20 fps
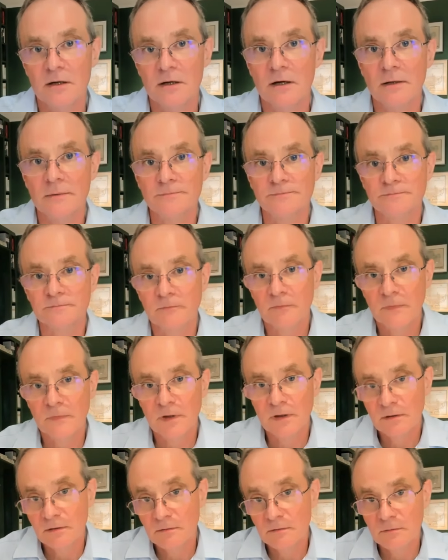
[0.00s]
um,
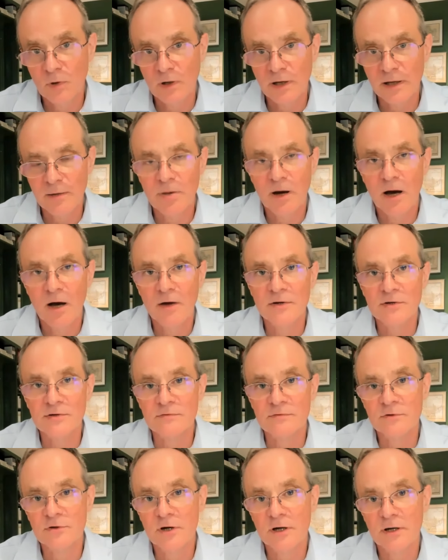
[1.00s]
willing partners
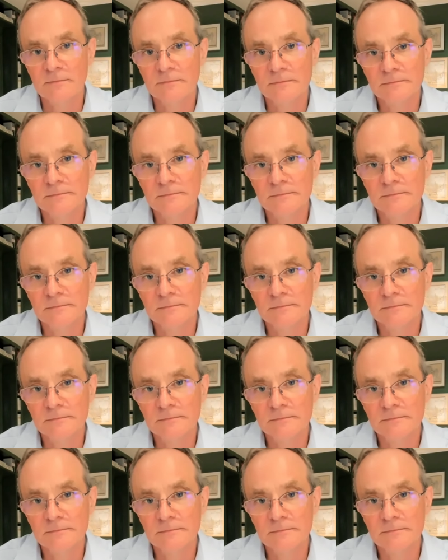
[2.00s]
of trade.